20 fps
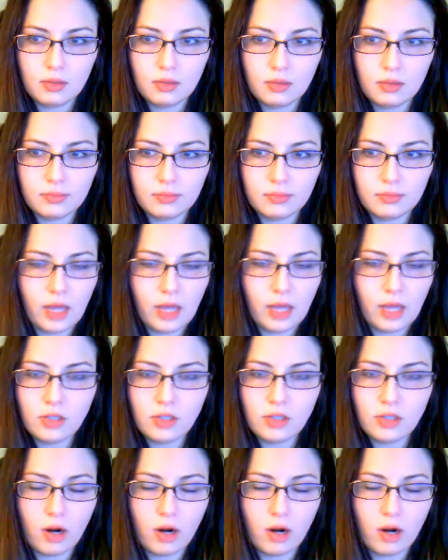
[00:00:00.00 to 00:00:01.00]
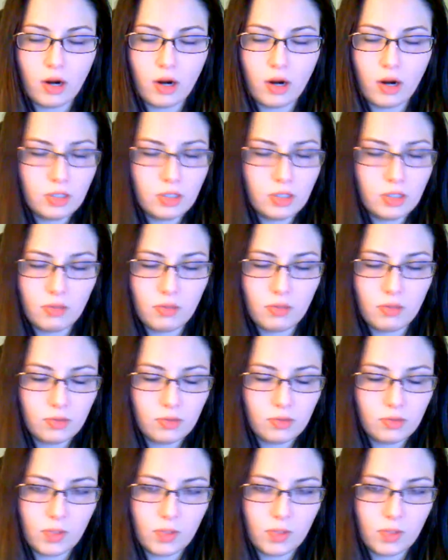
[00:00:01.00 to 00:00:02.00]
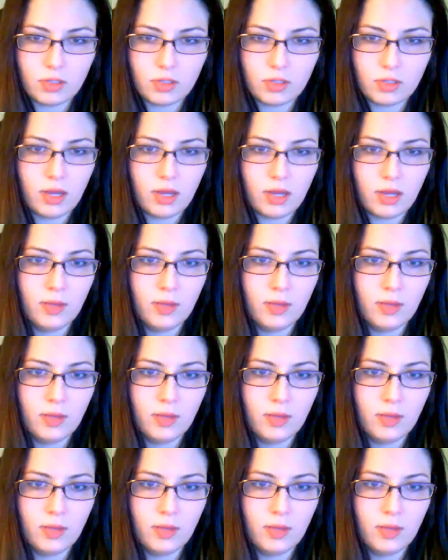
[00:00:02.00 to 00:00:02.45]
Yeah, it's garbage. Don't waste your time.